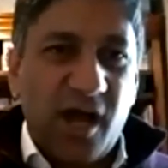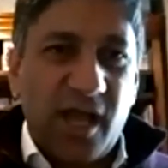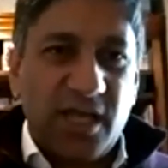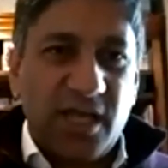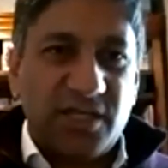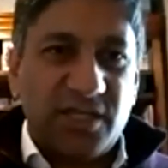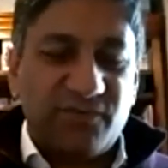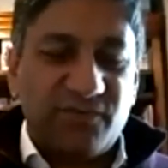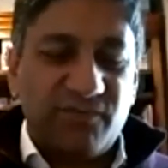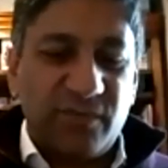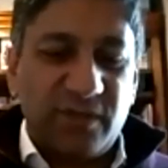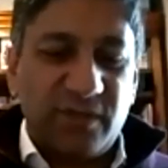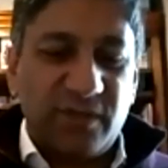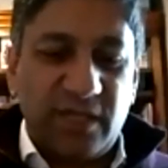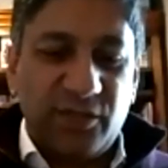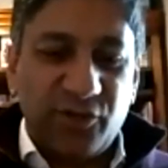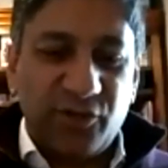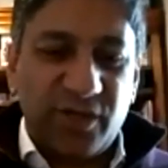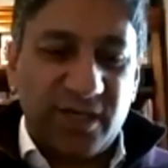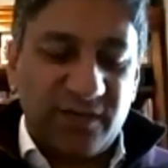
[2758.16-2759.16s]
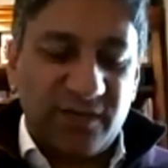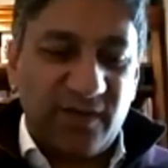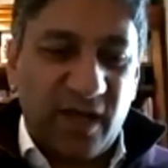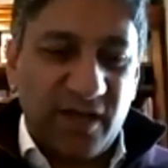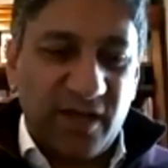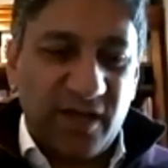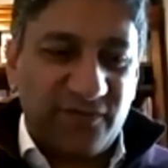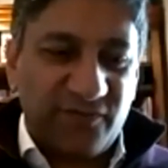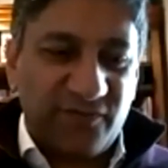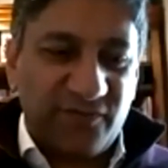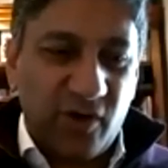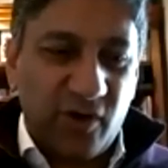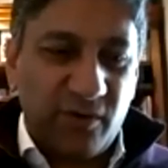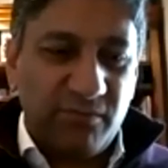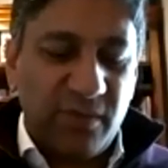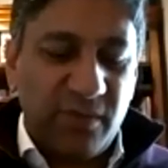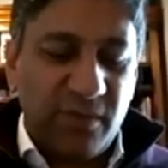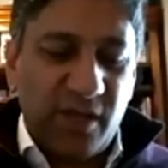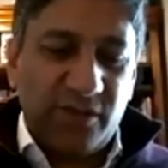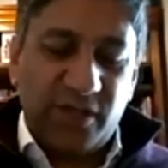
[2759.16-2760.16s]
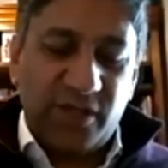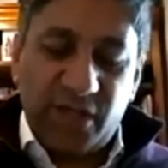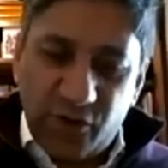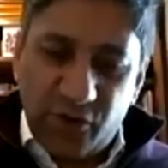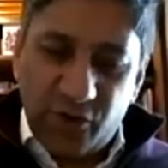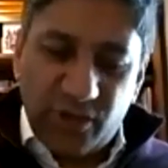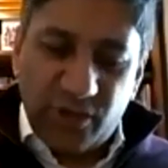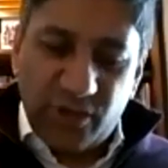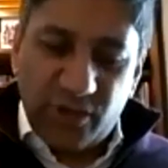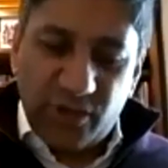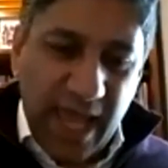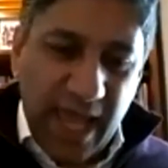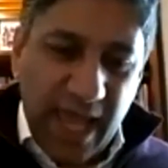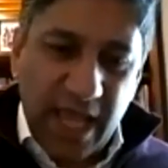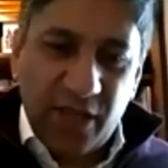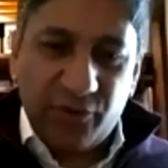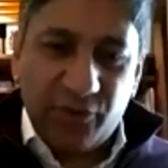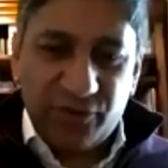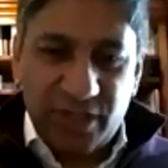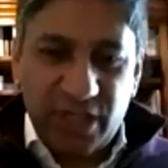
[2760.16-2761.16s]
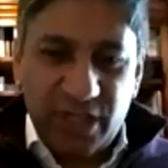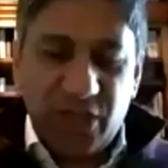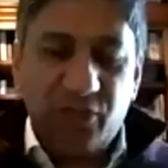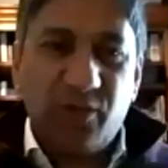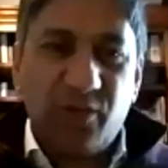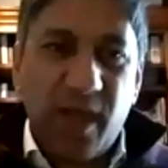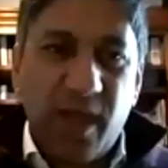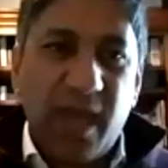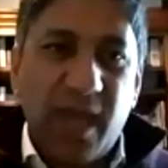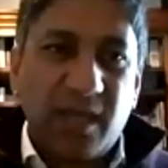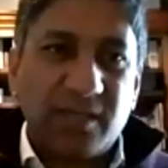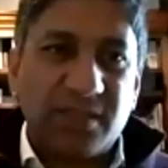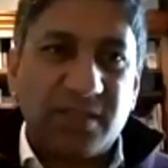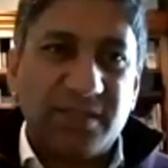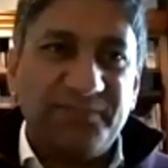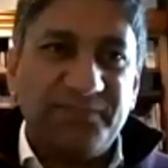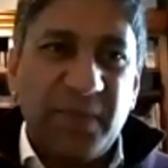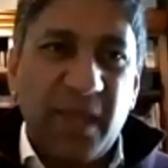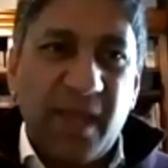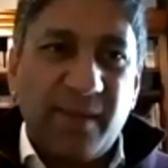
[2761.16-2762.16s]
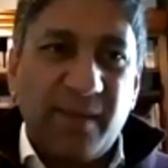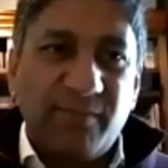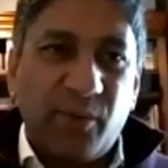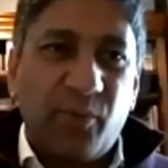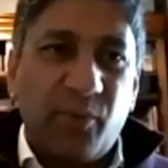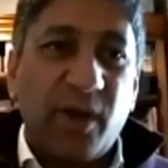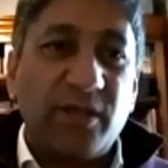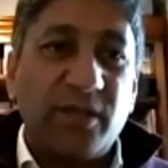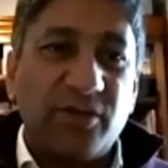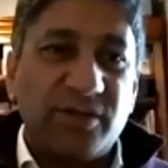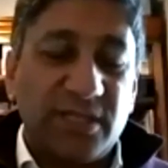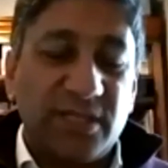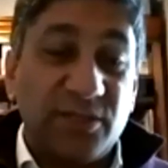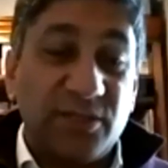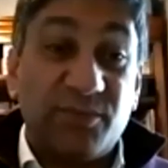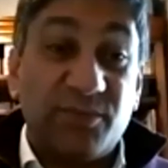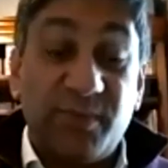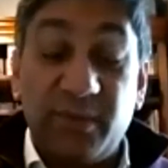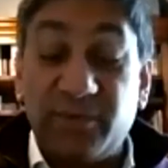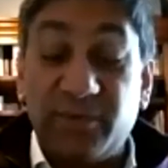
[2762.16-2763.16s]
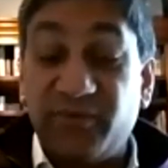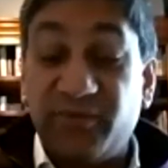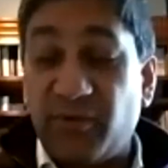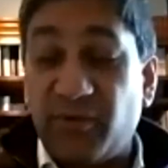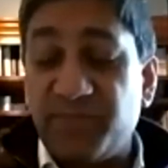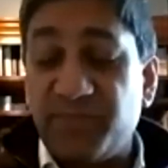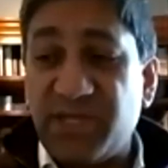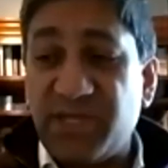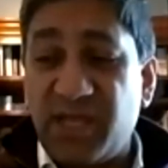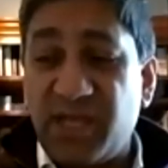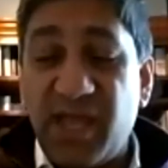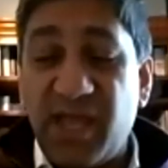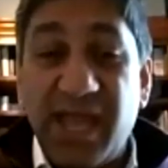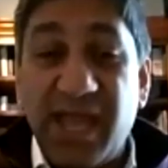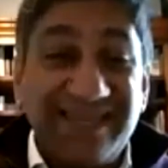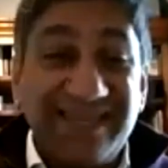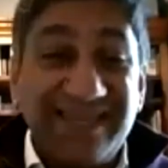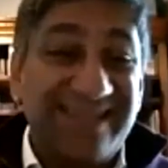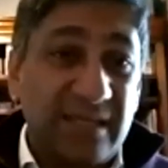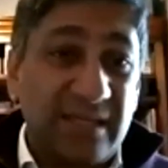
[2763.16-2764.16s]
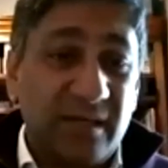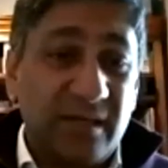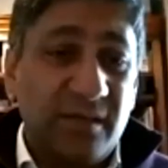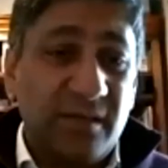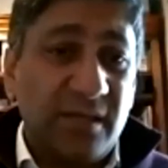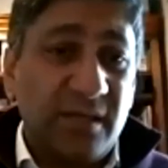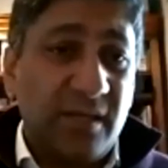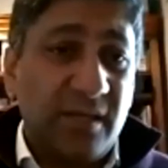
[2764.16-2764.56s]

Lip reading: is they look at it either from the UK or the US. But when you're dealing with people from, say, India,